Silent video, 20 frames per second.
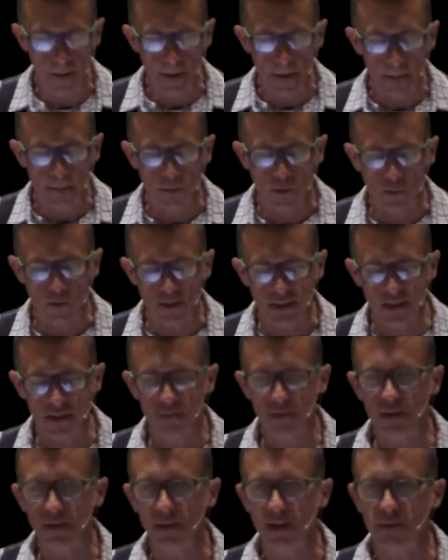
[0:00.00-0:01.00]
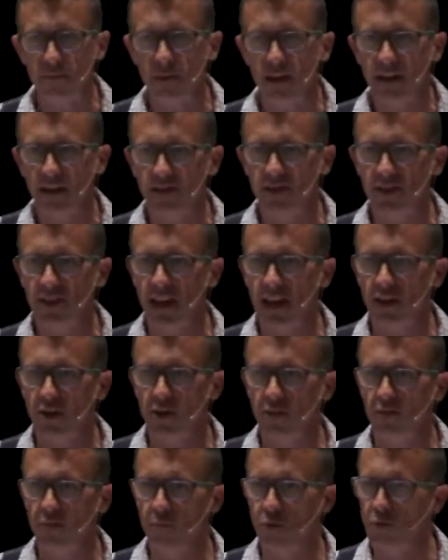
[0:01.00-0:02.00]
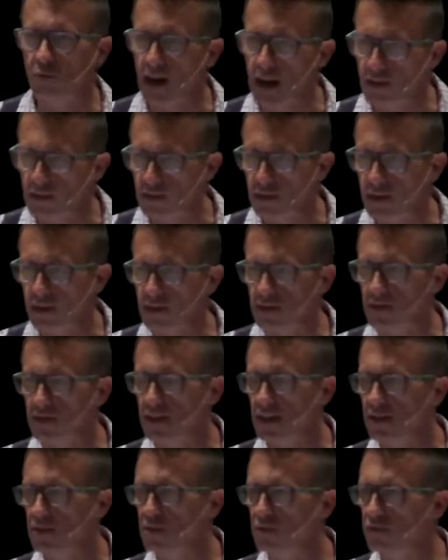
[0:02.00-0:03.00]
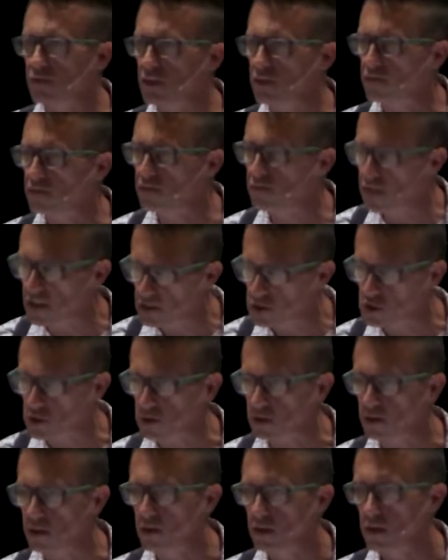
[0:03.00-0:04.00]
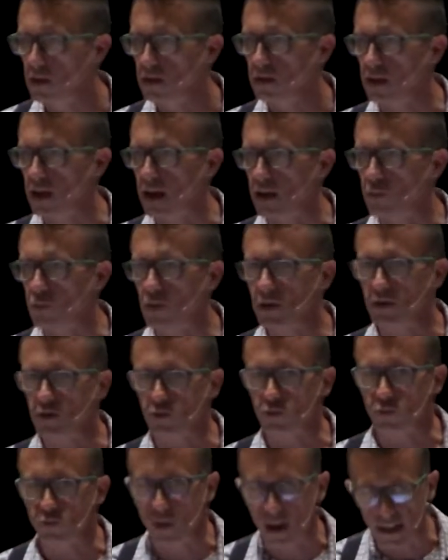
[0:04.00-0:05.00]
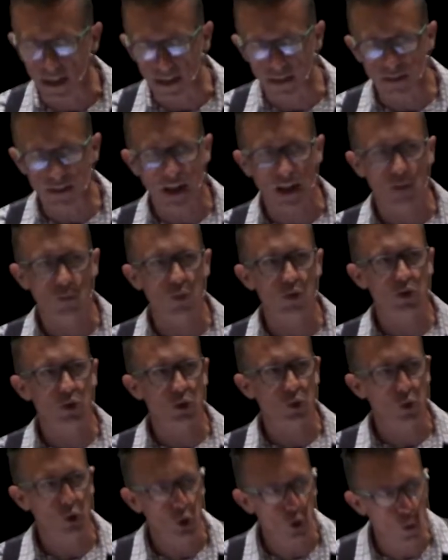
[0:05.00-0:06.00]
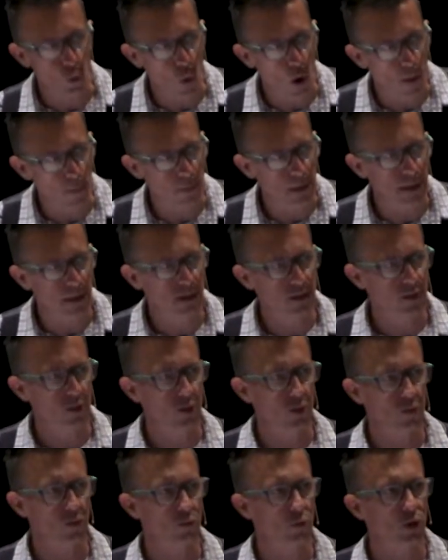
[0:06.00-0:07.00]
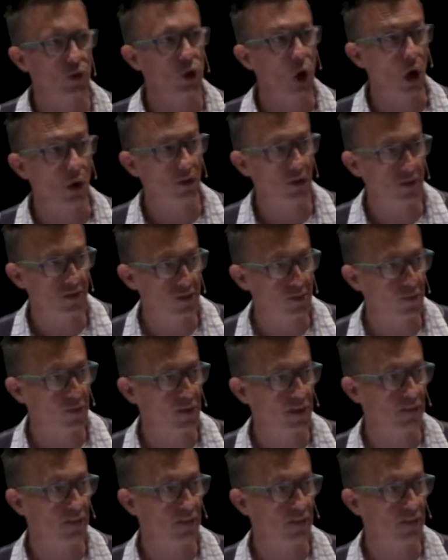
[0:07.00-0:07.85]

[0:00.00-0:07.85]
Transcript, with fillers: but we need to be led by a standard of morality and a standard of conviction. God, what is right? God, what do you want me to do? And regardless of whatever